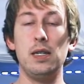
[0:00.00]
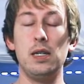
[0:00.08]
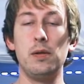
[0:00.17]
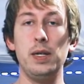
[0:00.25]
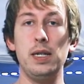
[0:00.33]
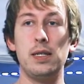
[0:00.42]

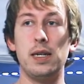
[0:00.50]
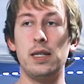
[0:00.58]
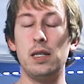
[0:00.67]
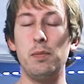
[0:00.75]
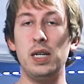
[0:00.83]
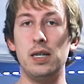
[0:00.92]
degrees,
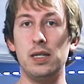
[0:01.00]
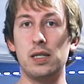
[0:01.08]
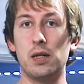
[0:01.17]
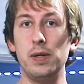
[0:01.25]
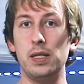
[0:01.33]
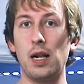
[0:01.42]
and the beer is
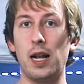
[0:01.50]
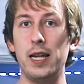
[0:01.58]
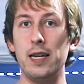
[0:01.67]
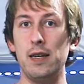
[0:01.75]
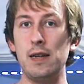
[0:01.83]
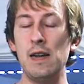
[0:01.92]
crystal
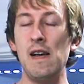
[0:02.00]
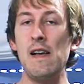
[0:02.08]
clear,